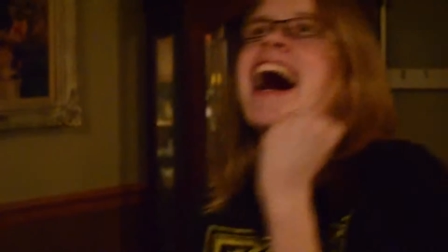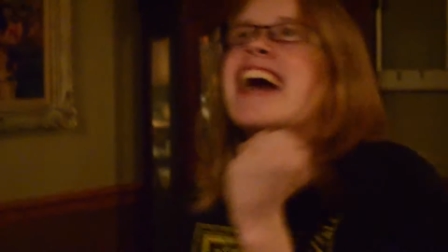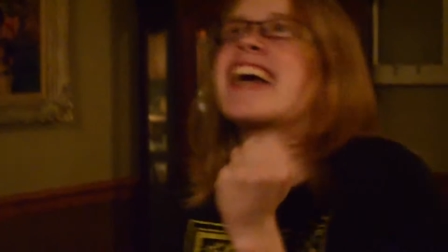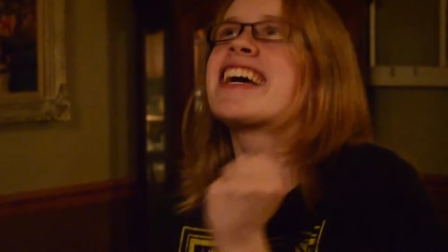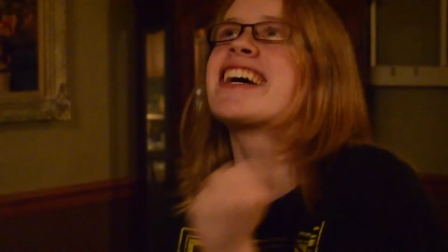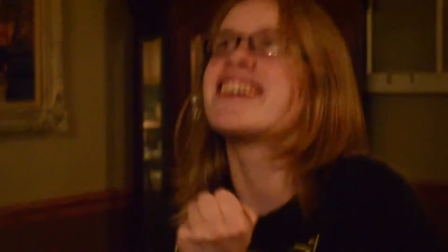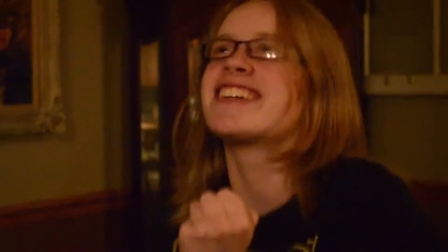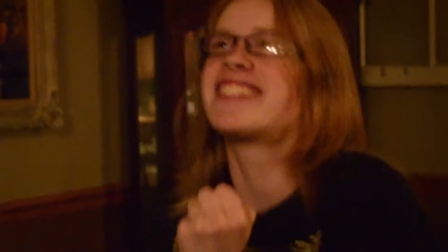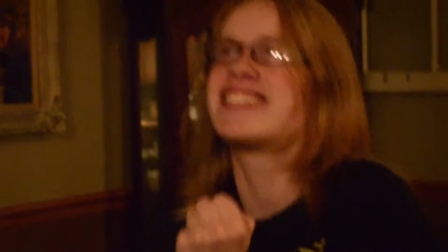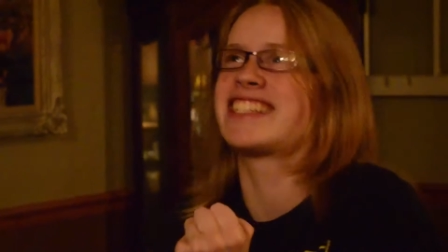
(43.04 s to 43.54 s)
I
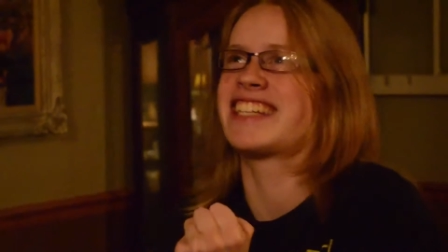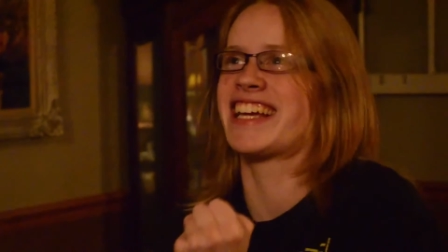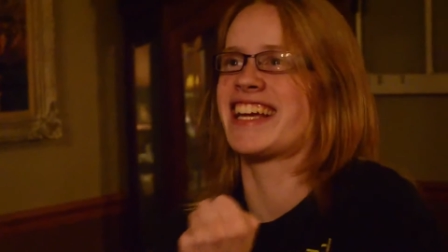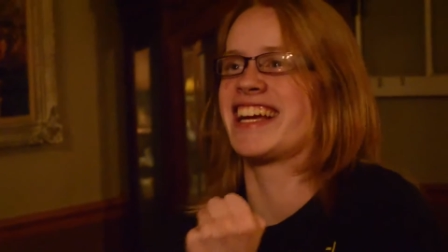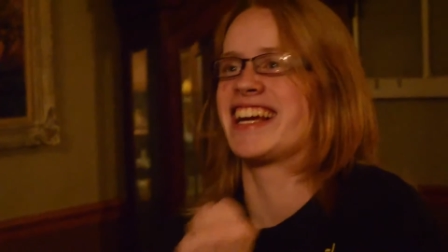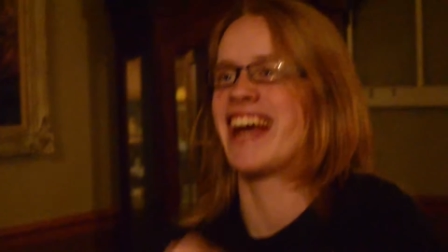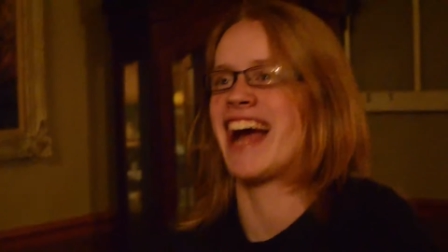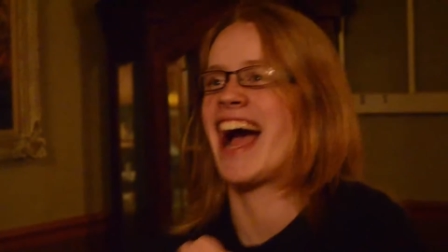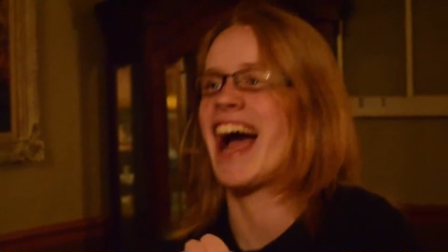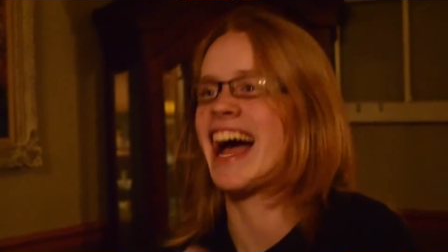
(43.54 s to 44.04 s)
could
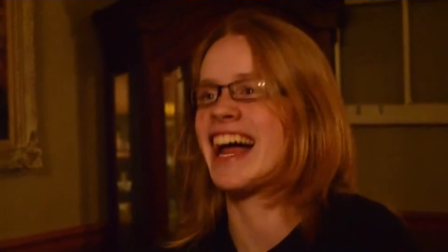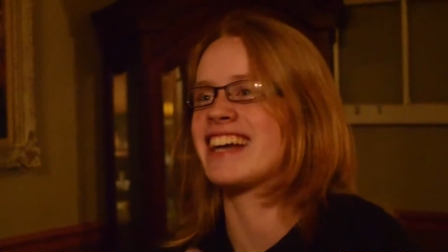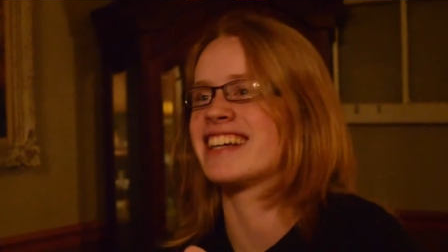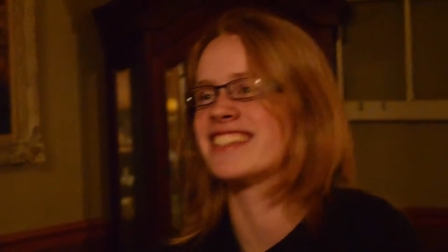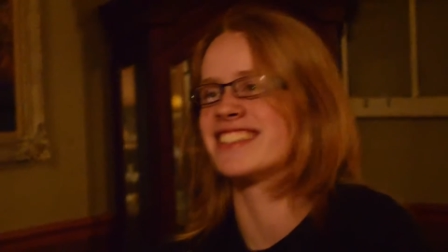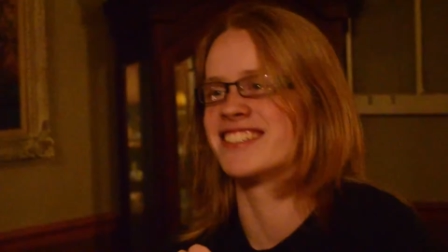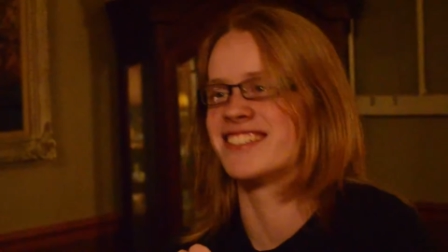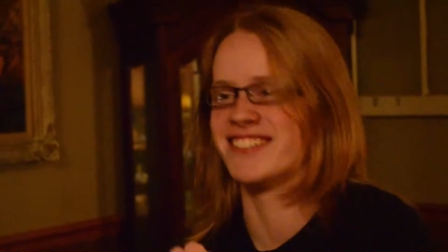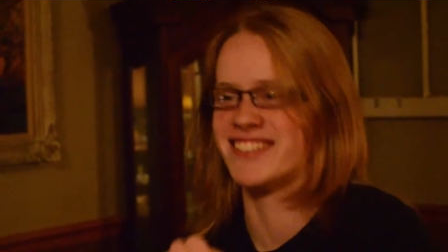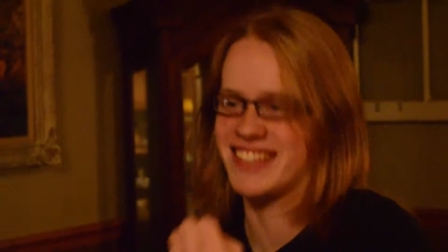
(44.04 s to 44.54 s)
sing
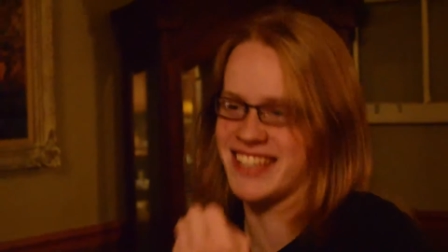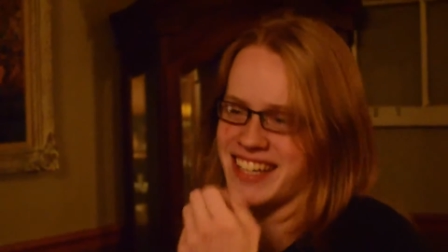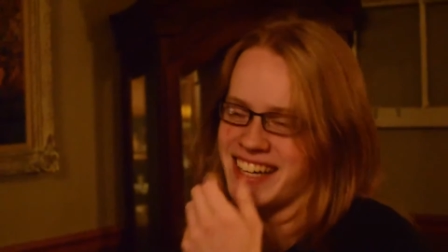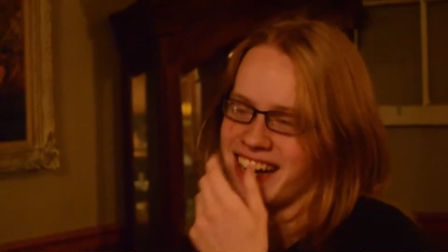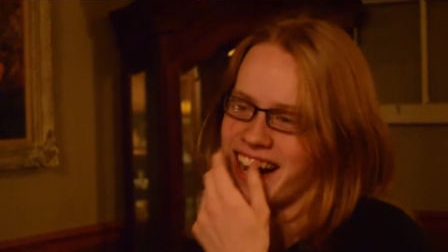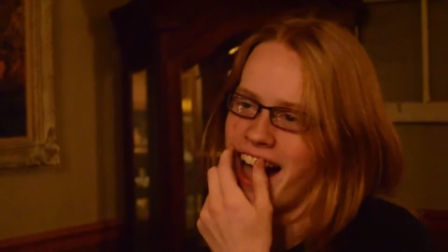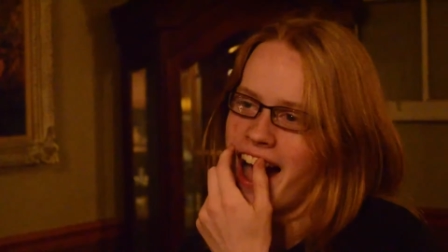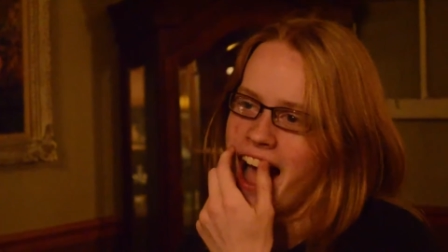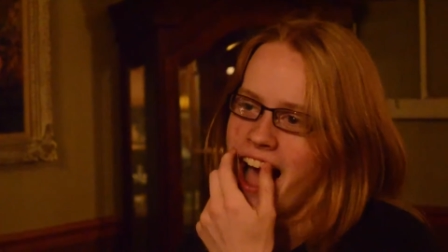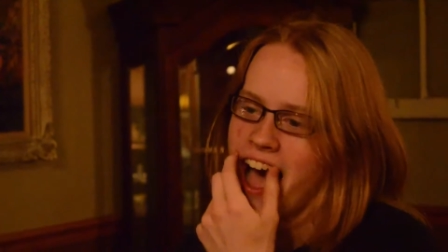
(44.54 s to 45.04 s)
hallelujah.
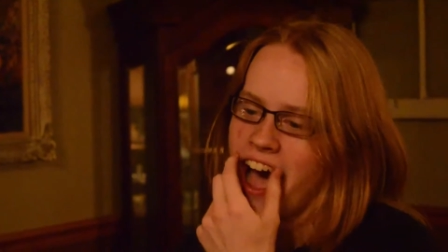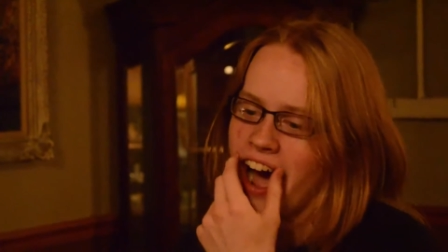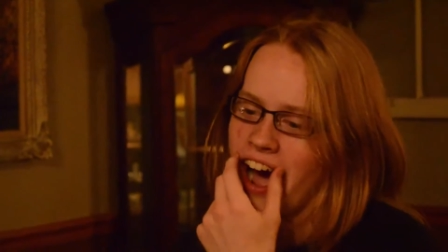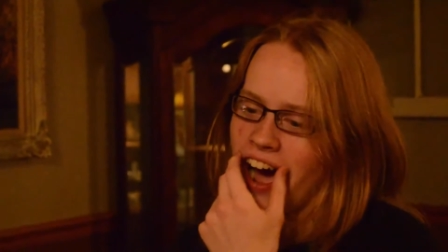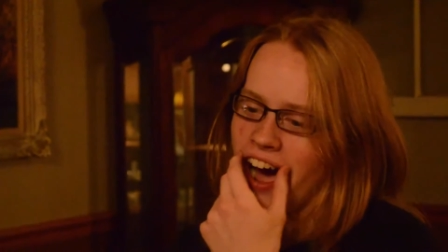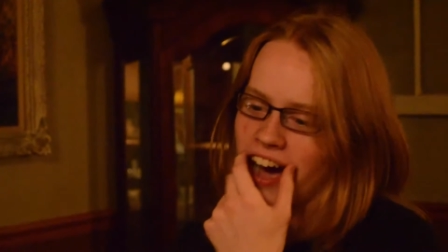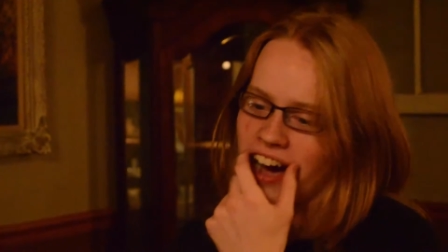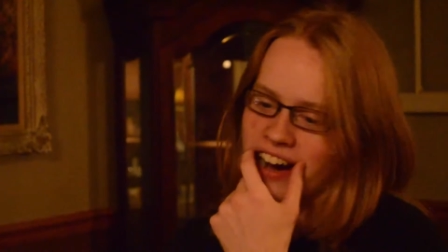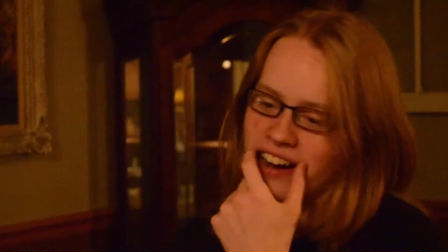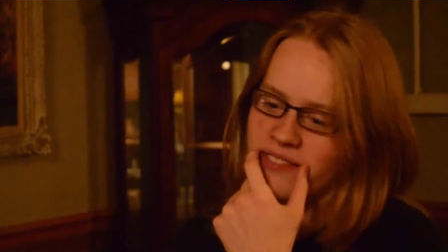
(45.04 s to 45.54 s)

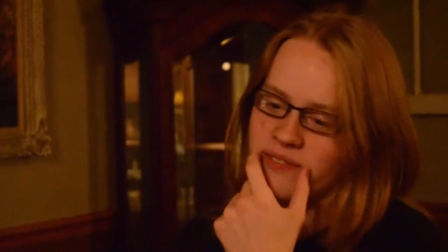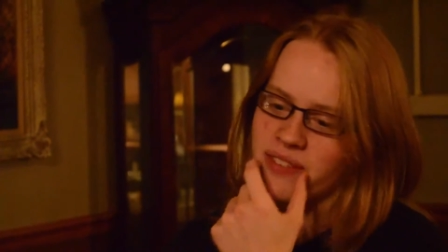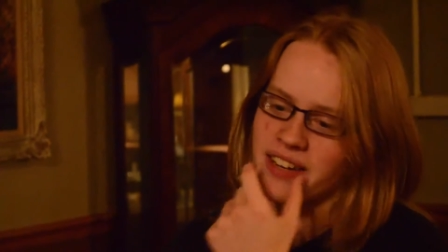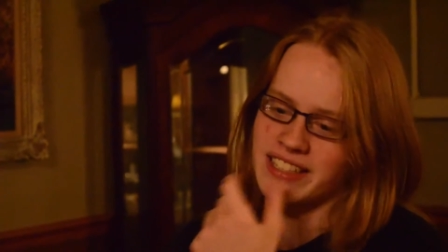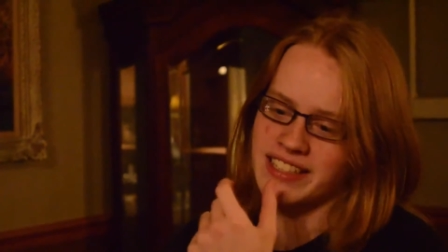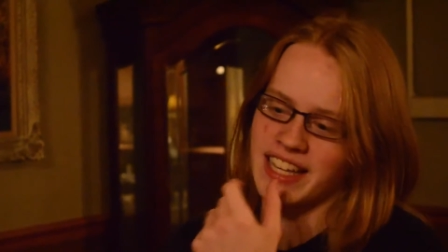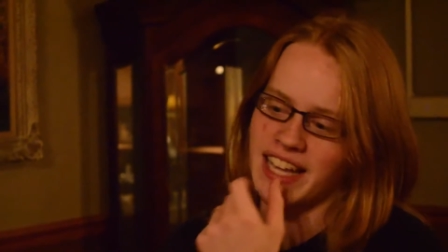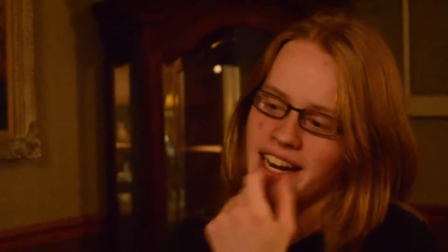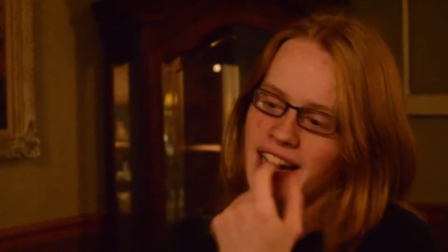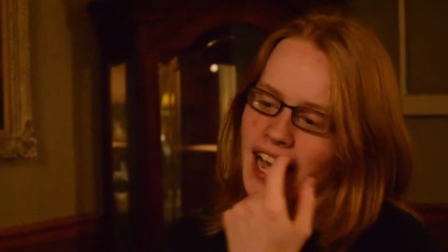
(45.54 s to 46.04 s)
Uh,
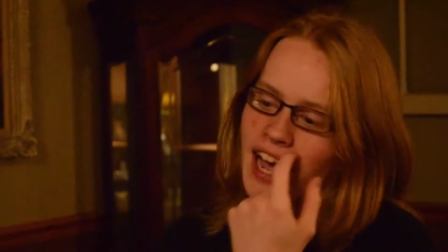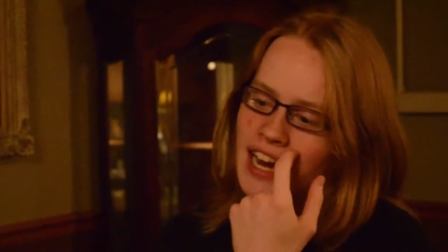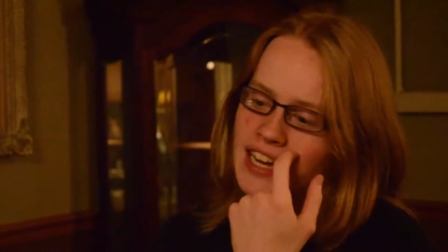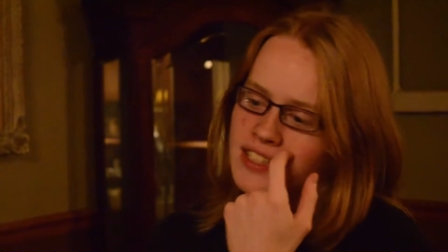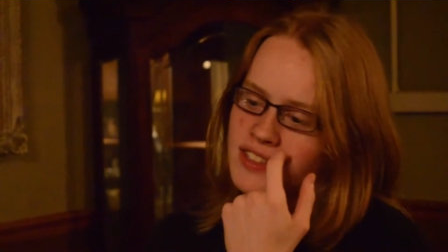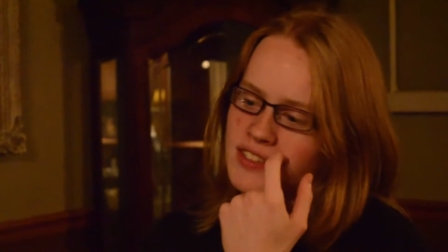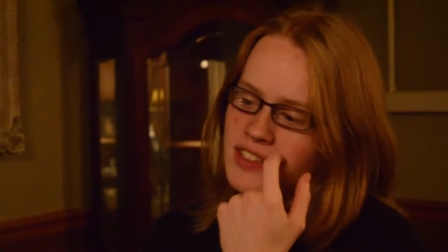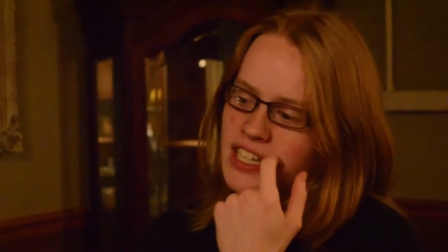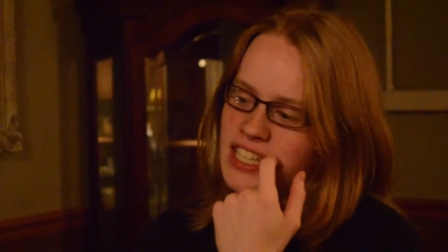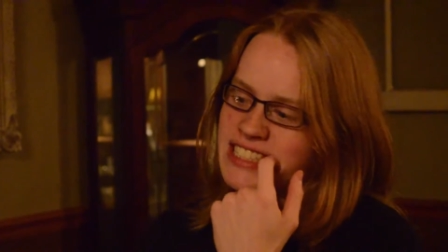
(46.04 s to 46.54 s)
but then
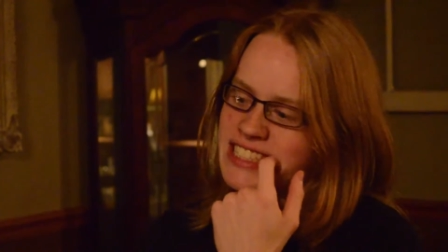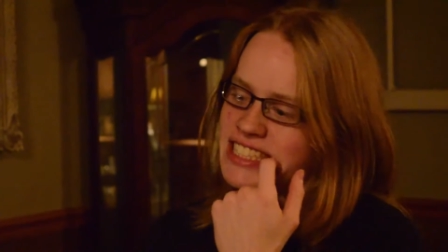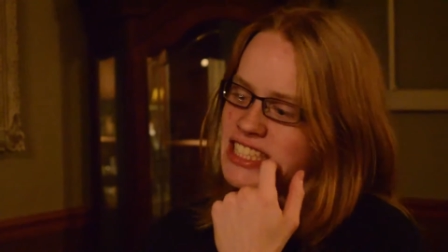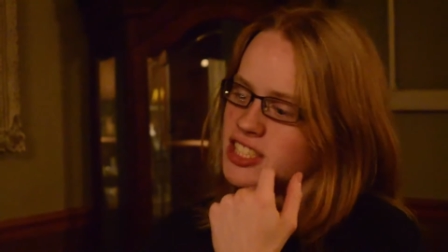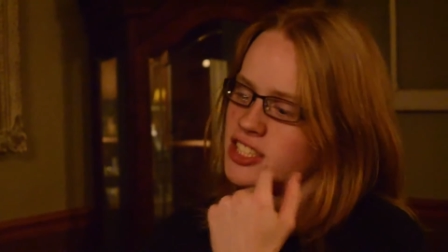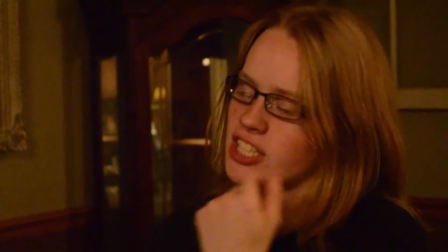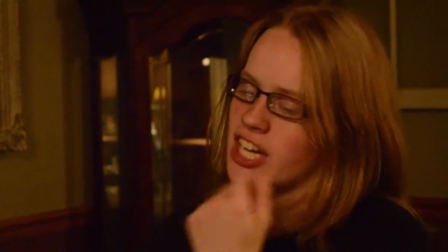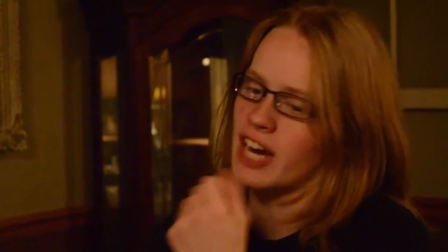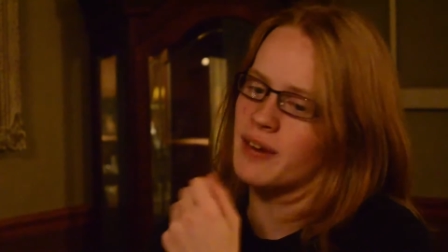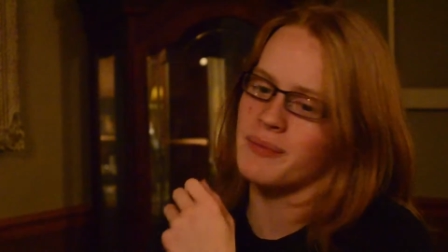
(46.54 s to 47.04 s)
I, I,
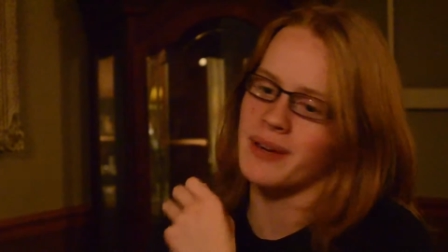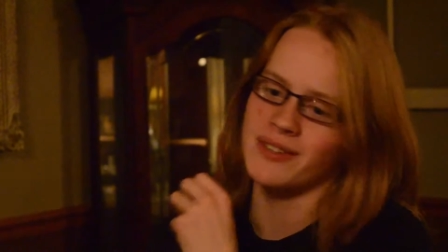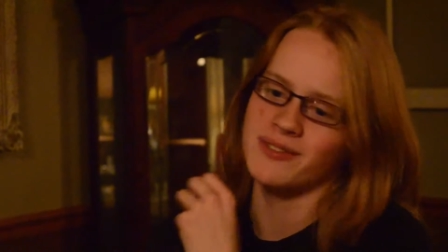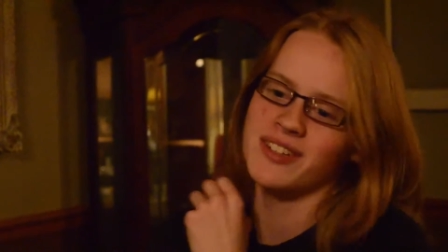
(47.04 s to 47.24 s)
just got my,